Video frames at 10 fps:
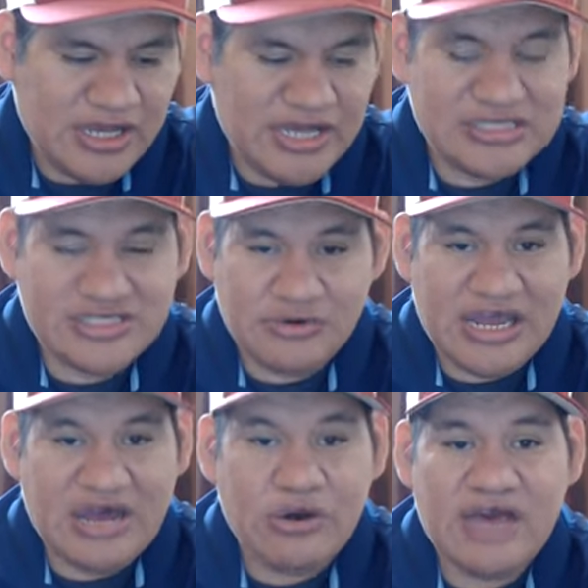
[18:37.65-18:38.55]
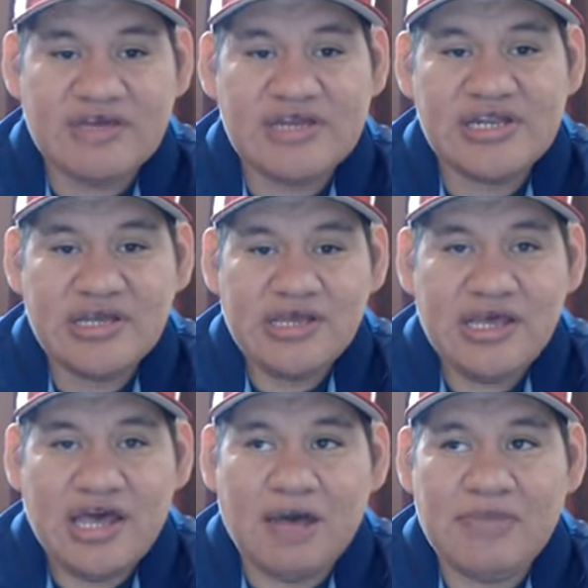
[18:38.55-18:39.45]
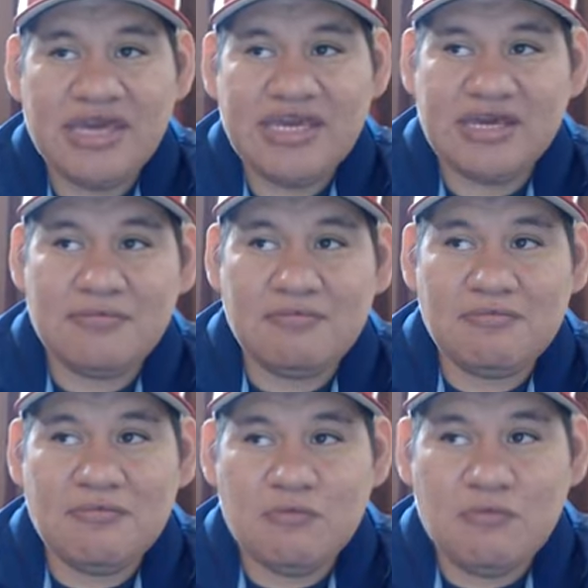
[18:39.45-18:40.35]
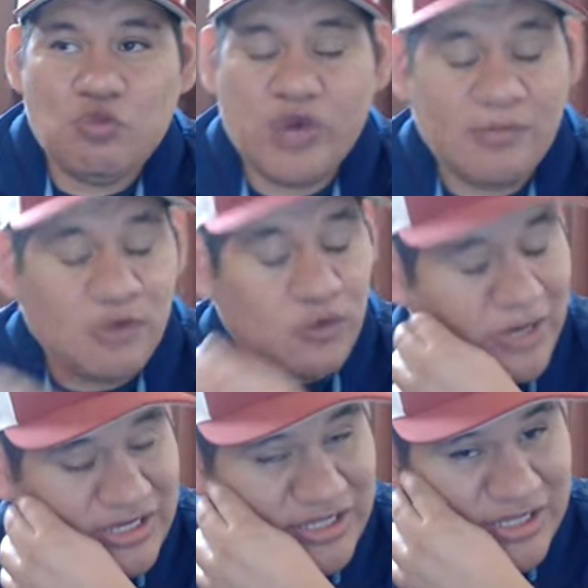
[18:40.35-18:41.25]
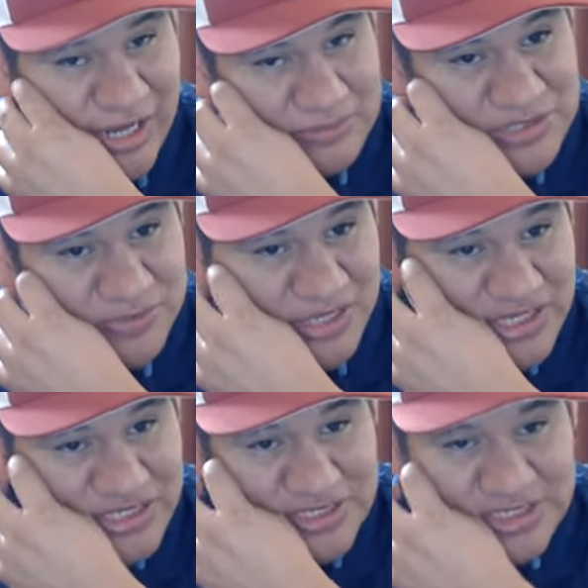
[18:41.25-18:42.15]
And so now I'm making way more money than I'm spending.